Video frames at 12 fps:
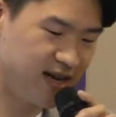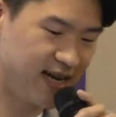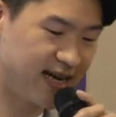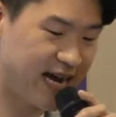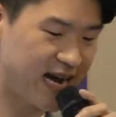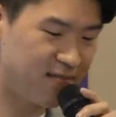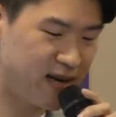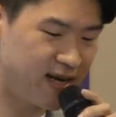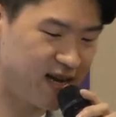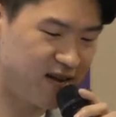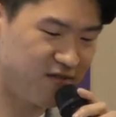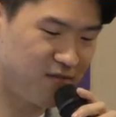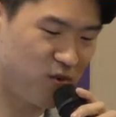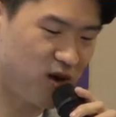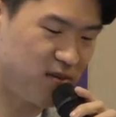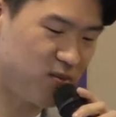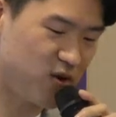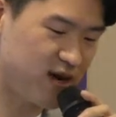and guide my life more
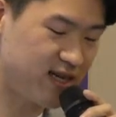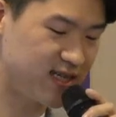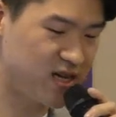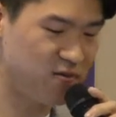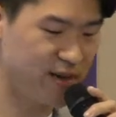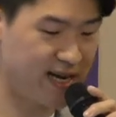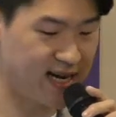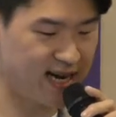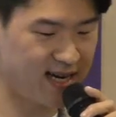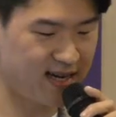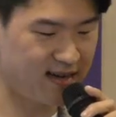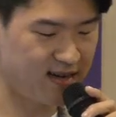and more as I obey God.